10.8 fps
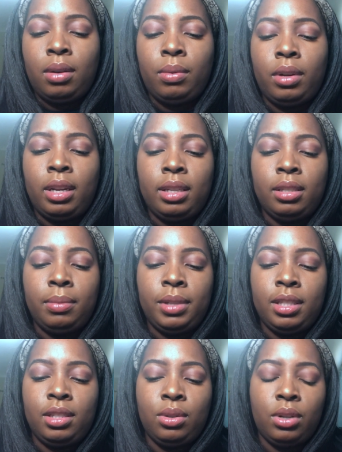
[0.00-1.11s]
then we're getting to
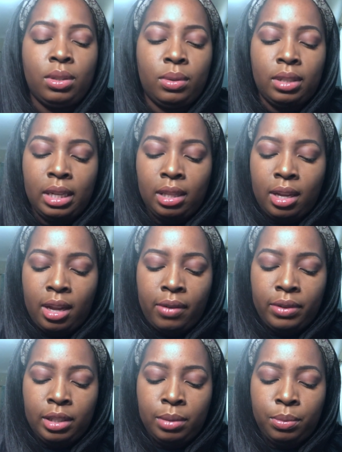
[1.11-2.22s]
Mrs. Norris, which I love,
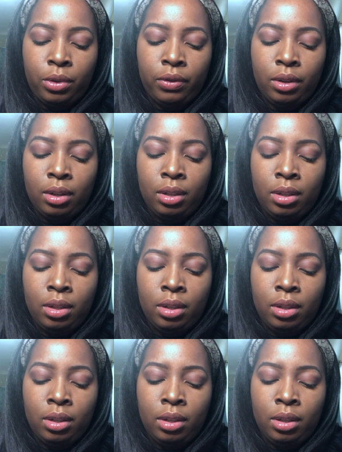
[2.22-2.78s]
which is more of a,